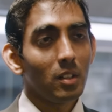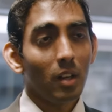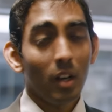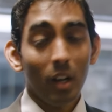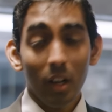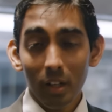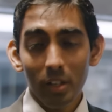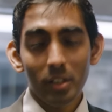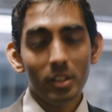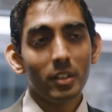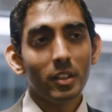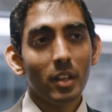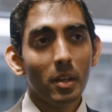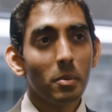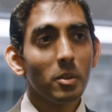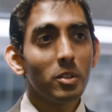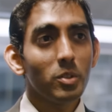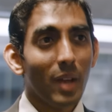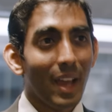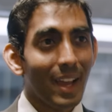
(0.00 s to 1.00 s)
are
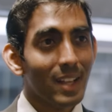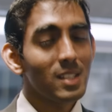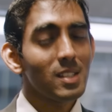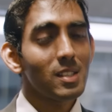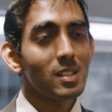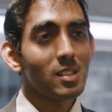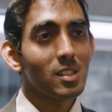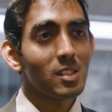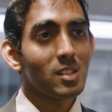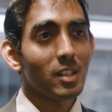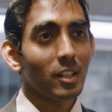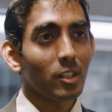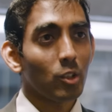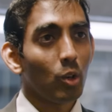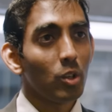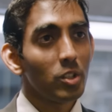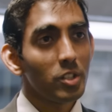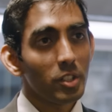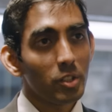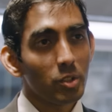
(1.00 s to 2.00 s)
able to access this
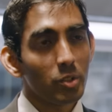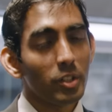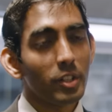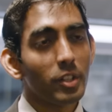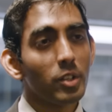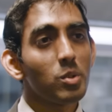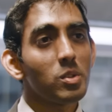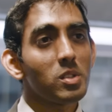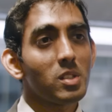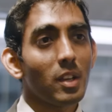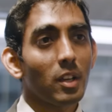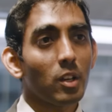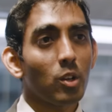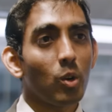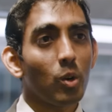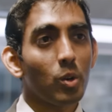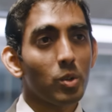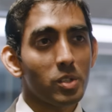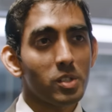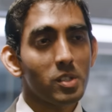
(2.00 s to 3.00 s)
technology to reduce their
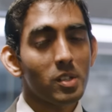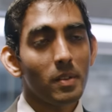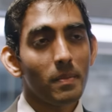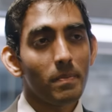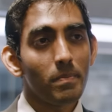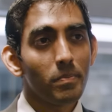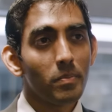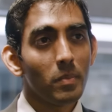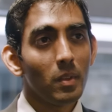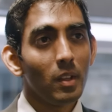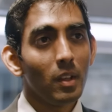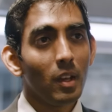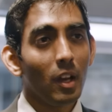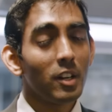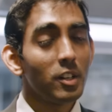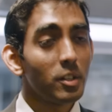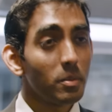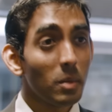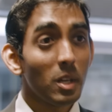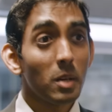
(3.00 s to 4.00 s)
costs
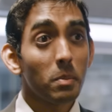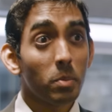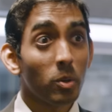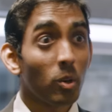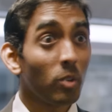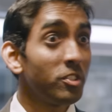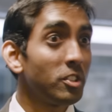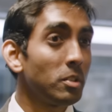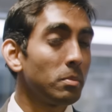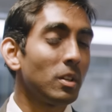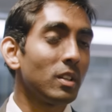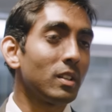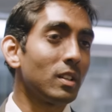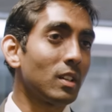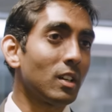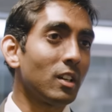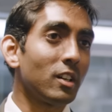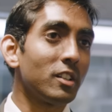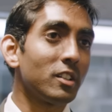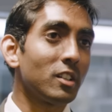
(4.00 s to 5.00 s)
and remain profitable in the
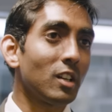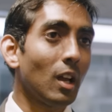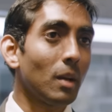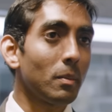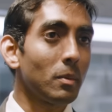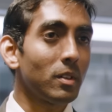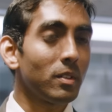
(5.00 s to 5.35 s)
current climate.